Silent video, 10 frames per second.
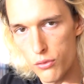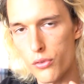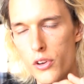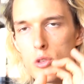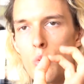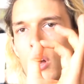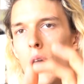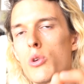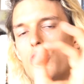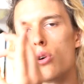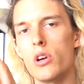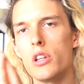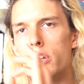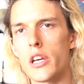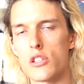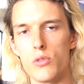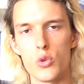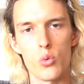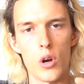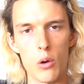for Facebook. I will show it in the next
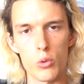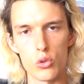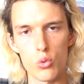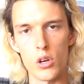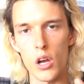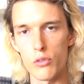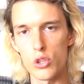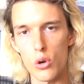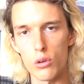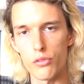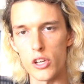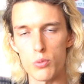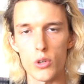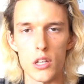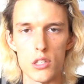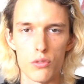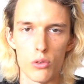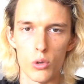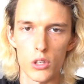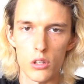video. I will do a video on Facebook ads if
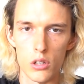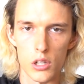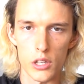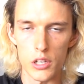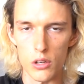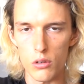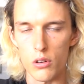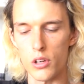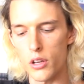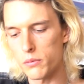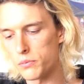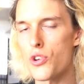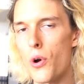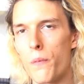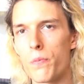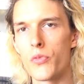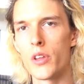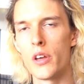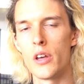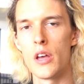you want it. Click here, okay? So
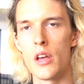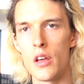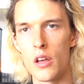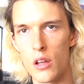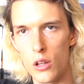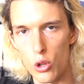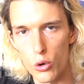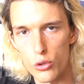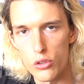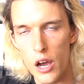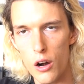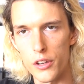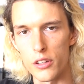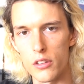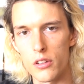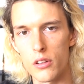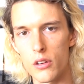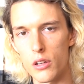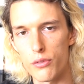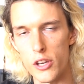learn to target
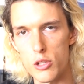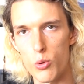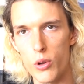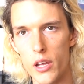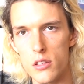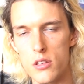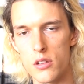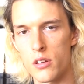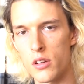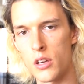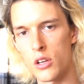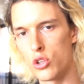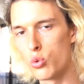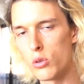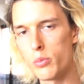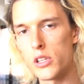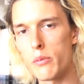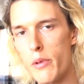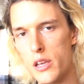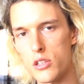in Facebook ads. You will build a
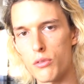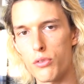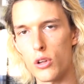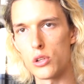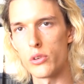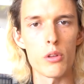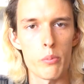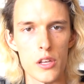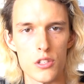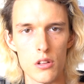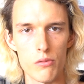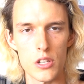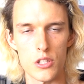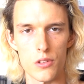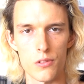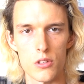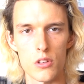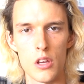massive following, the best investment,